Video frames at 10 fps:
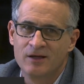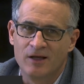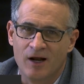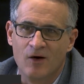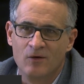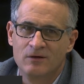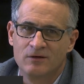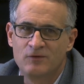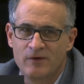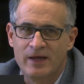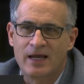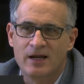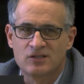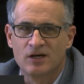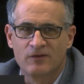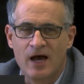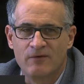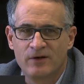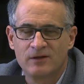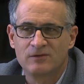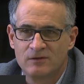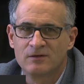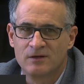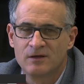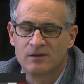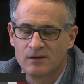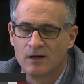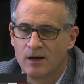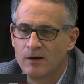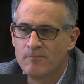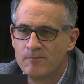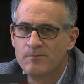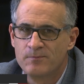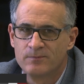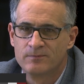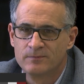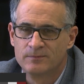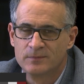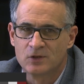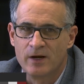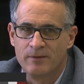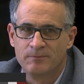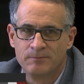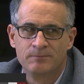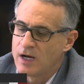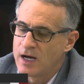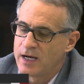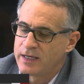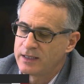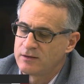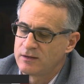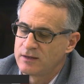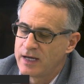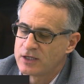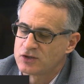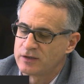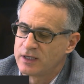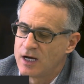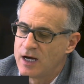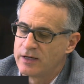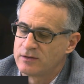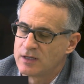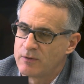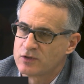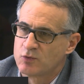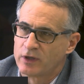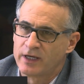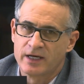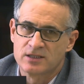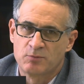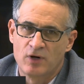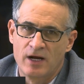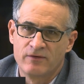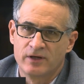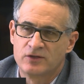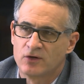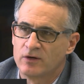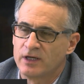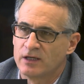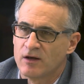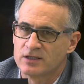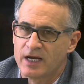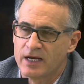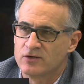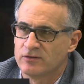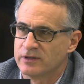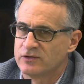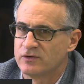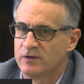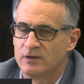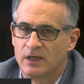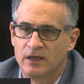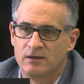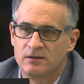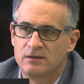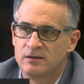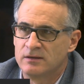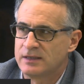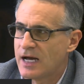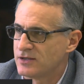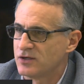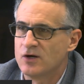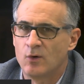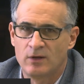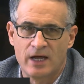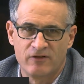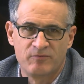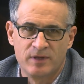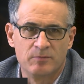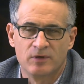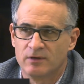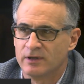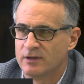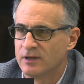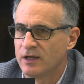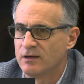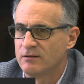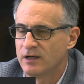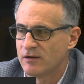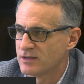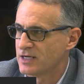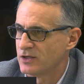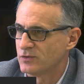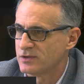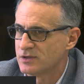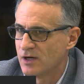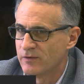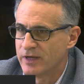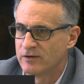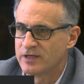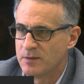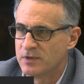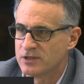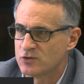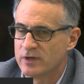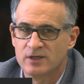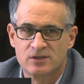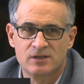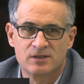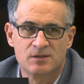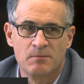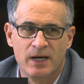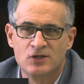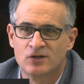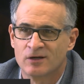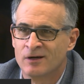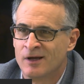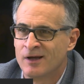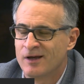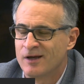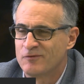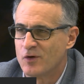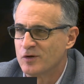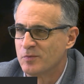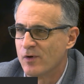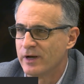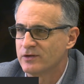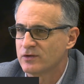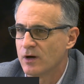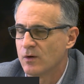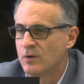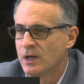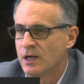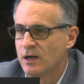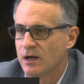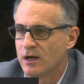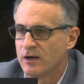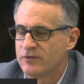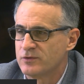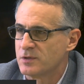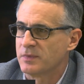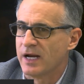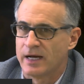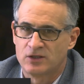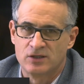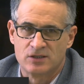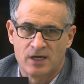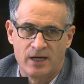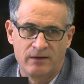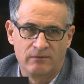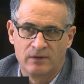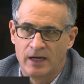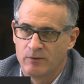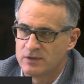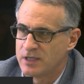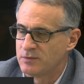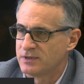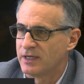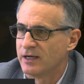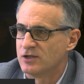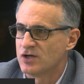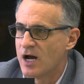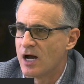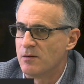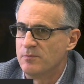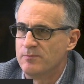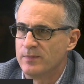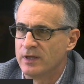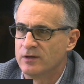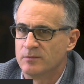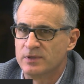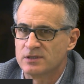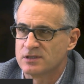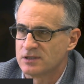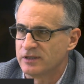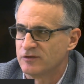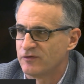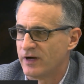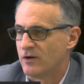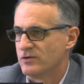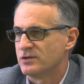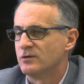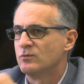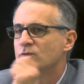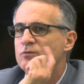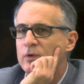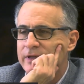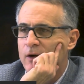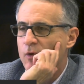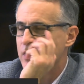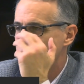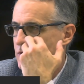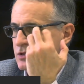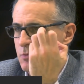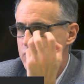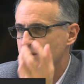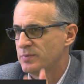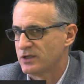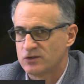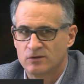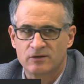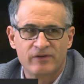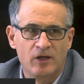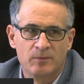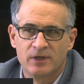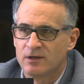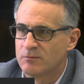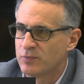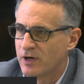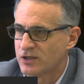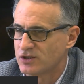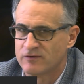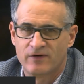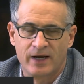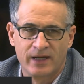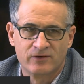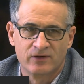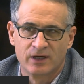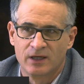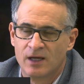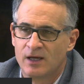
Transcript: If you have that kind of self-confidence, it's great. I was working as a private attorney in Los Angeles and got to know a lot of people in Los Angeles. The entertainment industry is a major focal point. So through some connections, I was able to get a job in the business and legal affairs, and what that was motion picture development, production, financing.